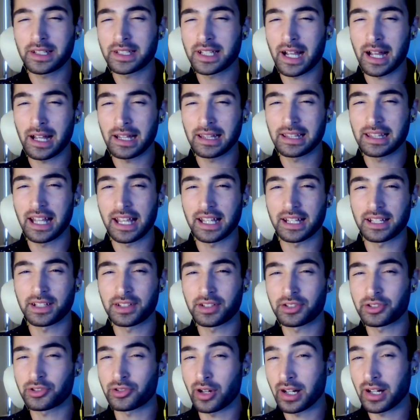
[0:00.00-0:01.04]
had like
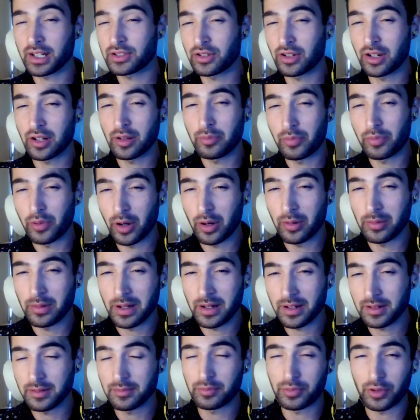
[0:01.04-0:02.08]
structural
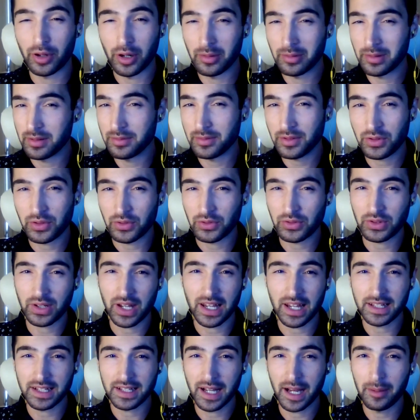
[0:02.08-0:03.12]
problems, to
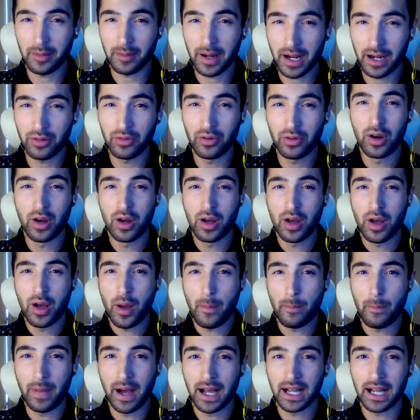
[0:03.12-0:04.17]
say it somehow,
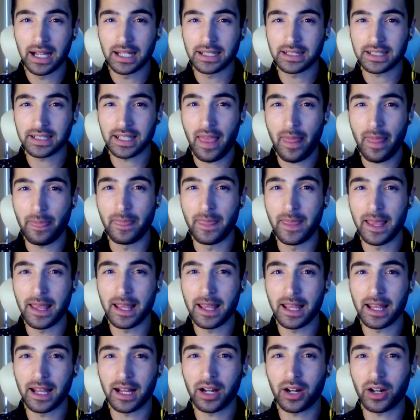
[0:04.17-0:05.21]
but
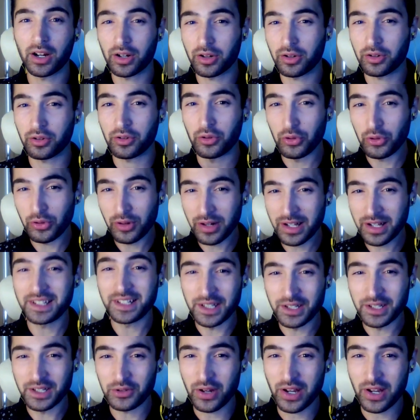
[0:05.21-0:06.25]
the current
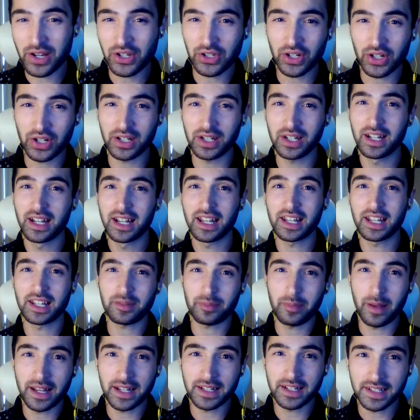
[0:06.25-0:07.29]
situation is
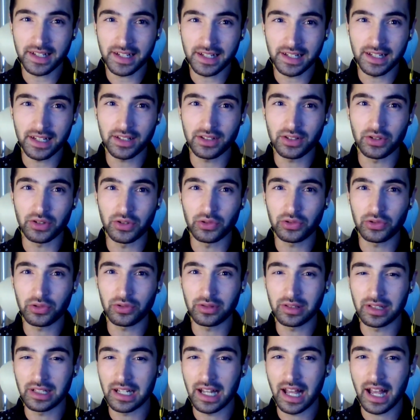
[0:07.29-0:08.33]
basically due to
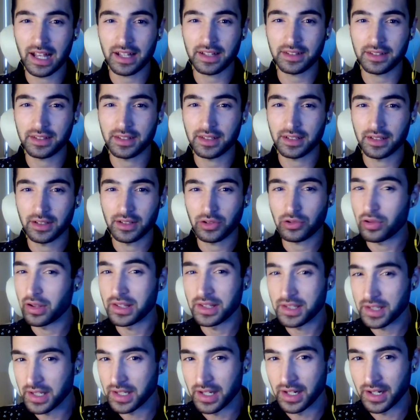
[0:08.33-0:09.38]
the last
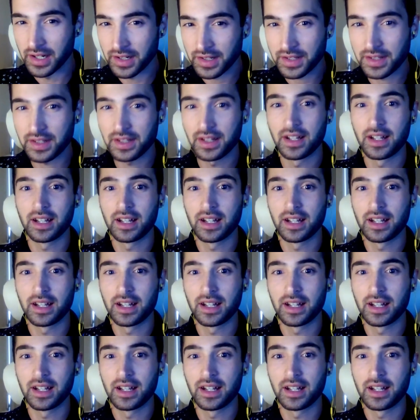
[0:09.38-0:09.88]
20 years,